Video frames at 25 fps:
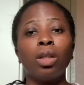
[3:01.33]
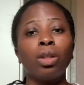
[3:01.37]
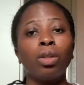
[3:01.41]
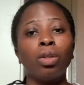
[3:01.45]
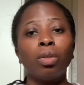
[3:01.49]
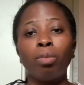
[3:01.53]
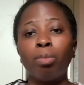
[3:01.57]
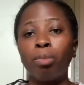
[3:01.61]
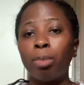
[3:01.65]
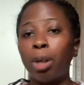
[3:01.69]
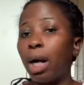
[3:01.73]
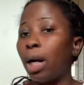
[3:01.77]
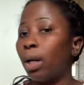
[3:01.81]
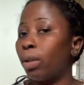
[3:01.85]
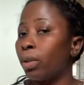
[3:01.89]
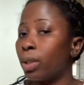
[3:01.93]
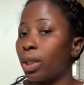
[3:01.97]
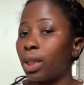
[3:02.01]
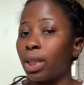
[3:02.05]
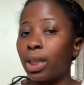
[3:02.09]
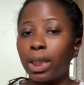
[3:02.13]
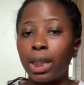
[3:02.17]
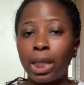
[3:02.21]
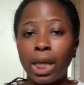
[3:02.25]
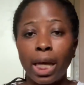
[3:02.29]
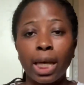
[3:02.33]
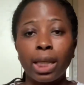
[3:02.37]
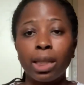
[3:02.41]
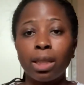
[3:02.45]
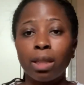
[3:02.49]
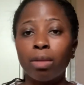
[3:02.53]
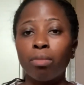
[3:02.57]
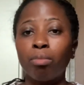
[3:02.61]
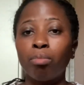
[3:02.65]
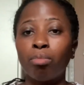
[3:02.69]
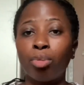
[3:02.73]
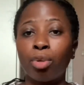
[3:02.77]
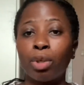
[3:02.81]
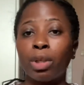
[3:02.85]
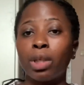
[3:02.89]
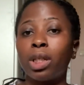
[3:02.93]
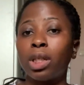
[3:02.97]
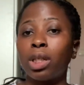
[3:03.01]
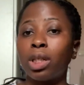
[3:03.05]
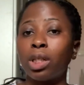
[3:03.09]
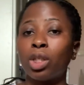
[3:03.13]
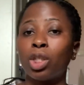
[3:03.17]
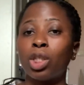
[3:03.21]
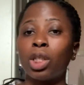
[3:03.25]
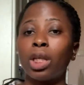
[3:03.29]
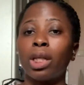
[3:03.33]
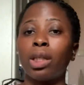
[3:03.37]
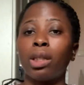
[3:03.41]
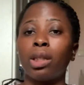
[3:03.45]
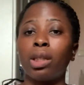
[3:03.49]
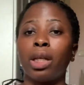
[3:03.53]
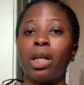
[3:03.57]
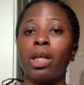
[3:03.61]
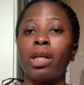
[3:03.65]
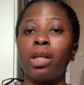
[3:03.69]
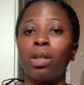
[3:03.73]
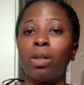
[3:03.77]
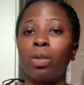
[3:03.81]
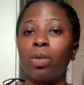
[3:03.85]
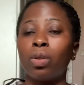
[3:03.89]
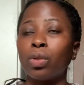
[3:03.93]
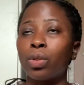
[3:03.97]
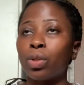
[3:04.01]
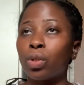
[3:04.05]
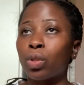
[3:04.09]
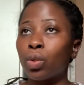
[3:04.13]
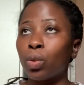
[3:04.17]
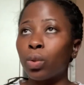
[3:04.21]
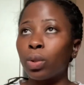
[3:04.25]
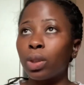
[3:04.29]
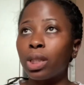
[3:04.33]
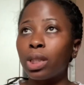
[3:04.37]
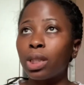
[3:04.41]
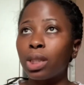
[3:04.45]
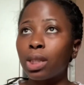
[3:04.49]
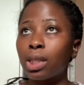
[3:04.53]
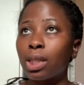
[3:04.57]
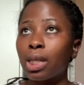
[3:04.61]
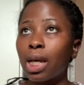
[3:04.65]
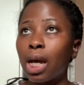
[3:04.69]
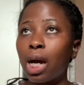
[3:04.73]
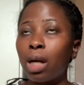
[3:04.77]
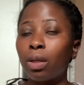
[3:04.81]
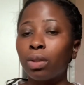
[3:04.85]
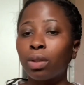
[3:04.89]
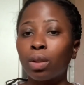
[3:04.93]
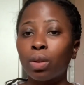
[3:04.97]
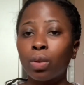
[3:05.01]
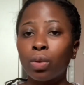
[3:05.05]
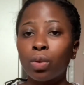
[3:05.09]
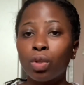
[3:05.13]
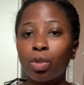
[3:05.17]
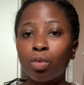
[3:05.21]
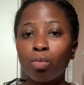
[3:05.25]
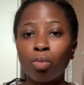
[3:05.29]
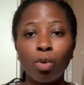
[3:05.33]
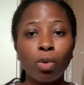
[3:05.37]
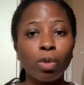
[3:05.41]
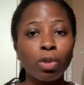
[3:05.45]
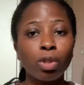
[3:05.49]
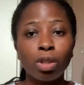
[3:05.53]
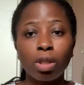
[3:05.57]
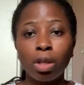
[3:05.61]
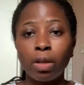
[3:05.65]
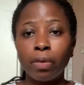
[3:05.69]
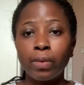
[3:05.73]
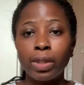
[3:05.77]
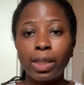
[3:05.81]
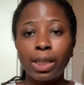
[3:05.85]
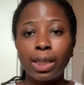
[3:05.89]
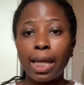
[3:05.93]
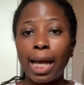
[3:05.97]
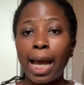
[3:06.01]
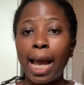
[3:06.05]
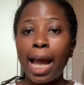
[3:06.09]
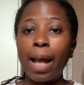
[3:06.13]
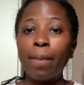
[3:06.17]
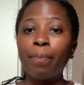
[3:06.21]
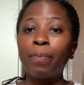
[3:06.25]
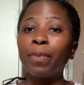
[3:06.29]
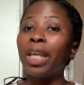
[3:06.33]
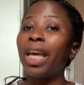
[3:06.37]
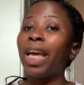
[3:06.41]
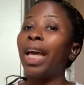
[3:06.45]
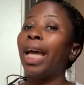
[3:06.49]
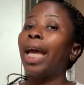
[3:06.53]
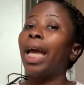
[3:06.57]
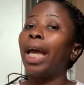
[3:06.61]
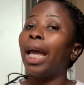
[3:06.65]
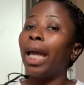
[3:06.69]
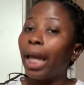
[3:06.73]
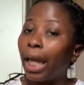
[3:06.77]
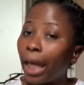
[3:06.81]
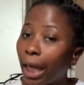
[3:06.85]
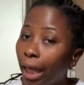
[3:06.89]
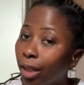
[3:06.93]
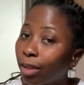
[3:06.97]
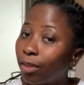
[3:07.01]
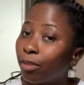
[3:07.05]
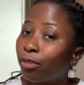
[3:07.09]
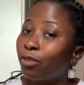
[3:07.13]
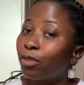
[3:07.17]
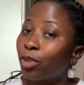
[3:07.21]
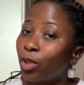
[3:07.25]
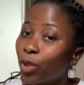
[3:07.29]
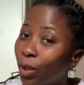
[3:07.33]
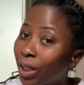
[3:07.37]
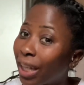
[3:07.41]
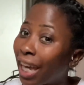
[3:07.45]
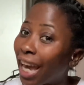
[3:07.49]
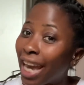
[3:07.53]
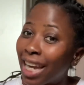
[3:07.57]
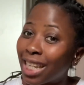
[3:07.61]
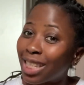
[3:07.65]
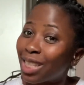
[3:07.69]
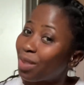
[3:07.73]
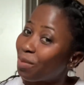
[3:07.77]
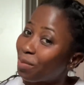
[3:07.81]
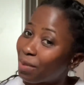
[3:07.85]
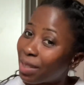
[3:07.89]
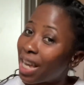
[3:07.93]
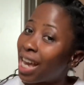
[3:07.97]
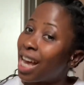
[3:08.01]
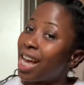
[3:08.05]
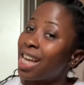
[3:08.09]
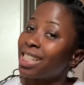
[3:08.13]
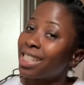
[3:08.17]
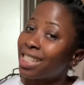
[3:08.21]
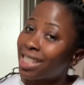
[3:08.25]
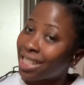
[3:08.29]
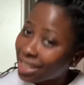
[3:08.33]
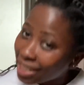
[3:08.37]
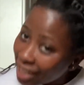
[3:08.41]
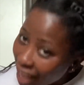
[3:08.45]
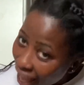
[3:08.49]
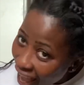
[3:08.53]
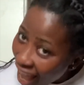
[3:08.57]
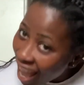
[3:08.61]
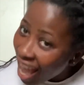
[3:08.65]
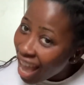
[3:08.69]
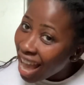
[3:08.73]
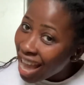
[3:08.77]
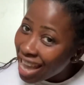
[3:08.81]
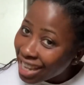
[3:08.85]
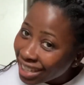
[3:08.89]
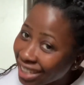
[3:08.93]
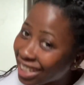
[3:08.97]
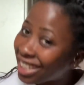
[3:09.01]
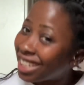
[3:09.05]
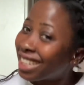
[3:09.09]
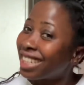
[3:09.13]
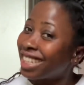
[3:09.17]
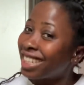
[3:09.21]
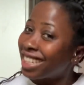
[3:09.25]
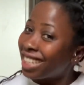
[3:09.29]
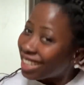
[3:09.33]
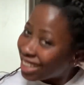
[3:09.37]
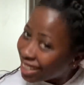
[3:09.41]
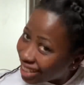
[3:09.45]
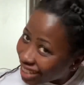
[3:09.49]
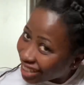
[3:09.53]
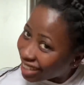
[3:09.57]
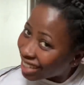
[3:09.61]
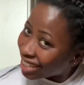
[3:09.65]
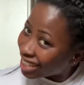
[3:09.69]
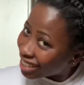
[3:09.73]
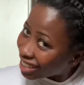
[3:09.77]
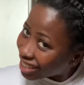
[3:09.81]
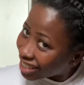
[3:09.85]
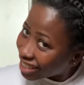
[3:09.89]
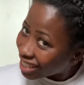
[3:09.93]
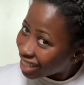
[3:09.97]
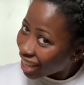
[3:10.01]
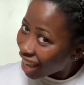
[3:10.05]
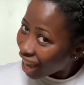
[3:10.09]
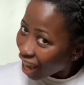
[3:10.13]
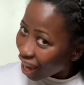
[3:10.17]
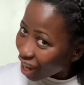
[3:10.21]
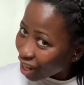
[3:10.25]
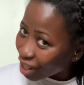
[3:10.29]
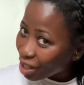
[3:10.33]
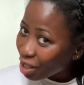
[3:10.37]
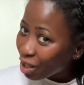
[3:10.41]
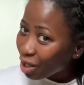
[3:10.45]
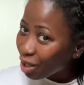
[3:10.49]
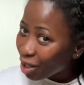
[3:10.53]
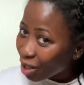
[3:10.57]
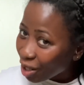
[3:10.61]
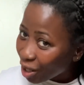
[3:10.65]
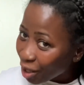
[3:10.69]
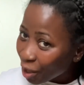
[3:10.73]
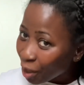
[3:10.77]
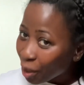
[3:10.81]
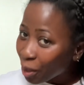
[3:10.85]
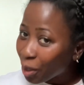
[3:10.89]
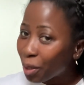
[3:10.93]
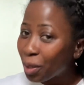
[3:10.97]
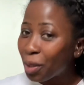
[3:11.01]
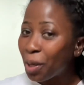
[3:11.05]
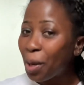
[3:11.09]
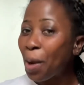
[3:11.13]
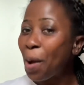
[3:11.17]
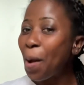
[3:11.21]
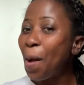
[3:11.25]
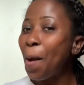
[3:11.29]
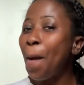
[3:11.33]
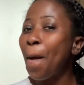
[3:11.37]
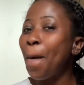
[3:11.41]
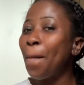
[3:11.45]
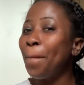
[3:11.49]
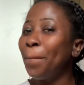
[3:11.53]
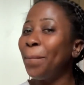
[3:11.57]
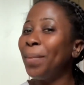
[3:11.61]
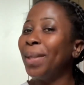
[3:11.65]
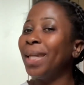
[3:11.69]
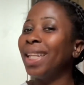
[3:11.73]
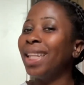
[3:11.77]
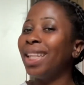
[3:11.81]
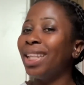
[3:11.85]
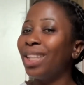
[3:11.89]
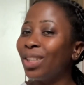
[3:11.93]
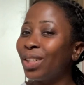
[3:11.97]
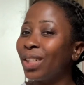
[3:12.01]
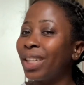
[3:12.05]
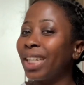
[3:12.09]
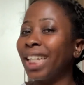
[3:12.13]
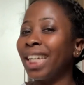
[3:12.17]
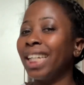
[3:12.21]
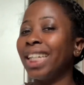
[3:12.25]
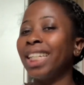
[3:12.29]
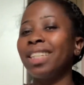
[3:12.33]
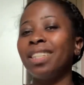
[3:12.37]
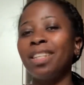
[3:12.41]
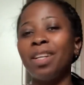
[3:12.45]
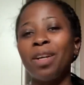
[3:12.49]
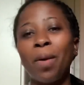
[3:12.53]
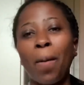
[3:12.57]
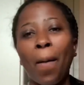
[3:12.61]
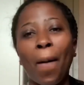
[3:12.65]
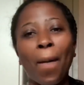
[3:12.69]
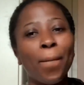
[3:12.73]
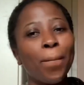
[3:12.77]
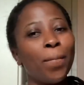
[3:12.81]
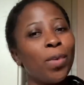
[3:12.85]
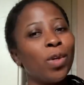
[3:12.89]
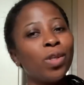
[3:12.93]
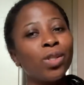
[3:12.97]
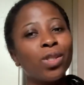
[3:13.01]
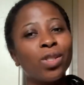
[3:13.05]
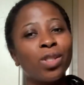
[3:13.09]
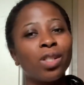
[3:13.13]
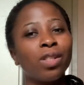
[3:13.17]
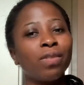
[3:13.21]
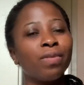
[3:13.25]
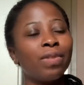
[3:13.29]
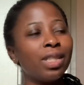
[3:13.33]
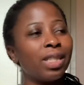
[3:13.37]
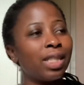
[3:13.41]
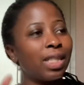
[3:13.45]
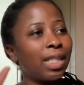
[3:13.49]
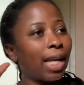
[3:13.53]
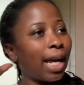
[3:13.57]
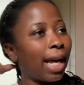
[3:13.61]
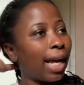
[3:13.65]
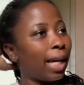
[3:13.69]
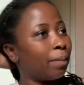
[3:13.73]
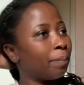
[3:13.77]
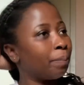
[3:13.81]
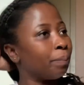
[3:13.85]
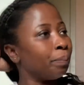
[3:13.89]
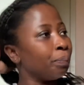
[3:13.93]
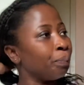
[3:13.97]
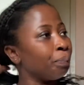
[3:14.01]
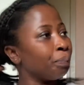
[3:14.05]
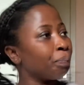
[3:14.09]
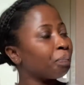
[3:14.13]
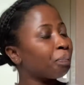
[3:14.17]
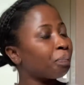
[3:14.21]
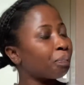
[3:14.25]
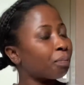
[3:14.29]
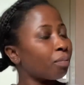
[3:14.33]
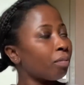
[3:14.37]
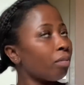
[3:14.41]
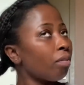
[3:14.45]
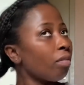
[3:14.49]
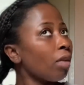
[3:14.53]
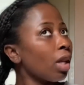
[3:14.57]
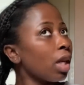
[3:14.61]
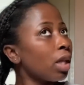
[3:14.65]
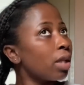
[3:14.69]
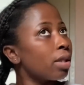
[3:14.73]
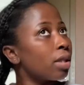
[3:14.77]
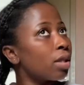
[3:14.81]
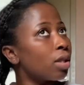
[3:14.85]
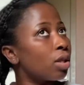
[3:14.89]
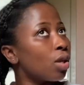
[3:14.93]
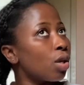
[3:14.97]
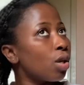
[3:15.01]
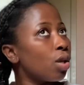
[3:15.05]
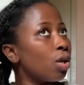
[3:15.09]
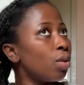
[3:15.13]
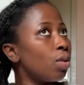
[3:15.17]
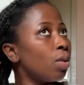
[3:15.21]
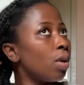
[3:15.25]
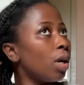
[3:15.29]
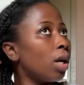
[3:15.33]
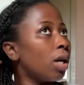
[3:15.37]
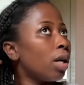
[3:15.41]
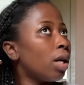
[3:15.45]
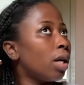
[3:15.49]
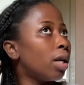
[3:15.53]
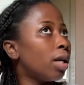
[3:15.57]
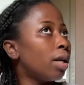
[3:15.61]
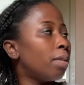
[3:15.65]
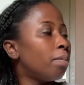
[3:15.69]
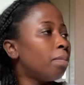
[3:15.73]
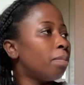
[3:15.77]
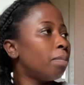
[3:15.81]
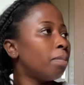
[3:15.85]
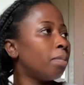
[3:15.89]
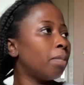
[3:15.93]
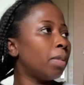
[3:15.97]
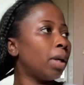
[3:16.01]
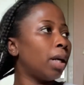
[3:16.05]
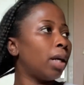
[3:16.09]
you're bound to get breakage and hair loss. So this is how it looks most of the time. If you catch me outside, this is how your girl be looking most of the time. So